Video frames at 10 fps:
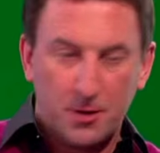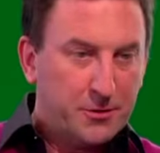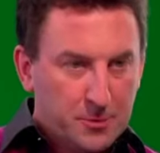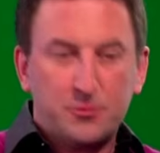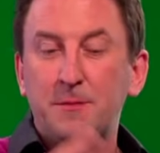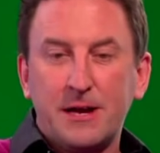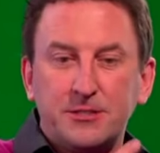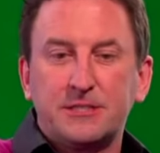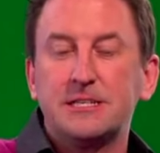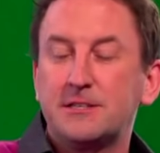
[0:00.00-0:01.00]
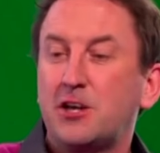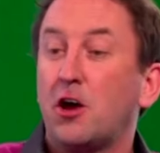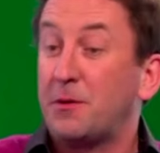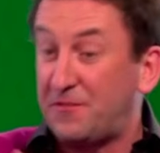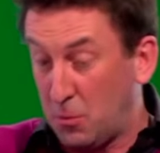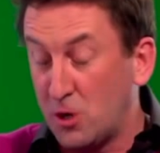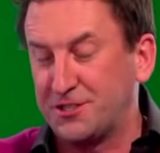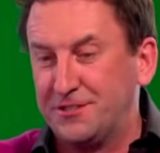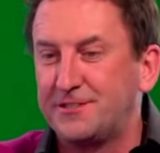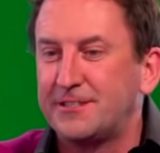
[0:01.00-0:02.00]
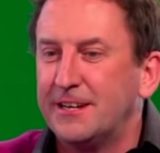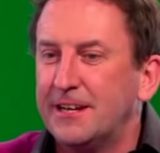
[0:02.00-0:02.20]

bloke that comes to my house and sits in the garden. But if he wasn't... Is he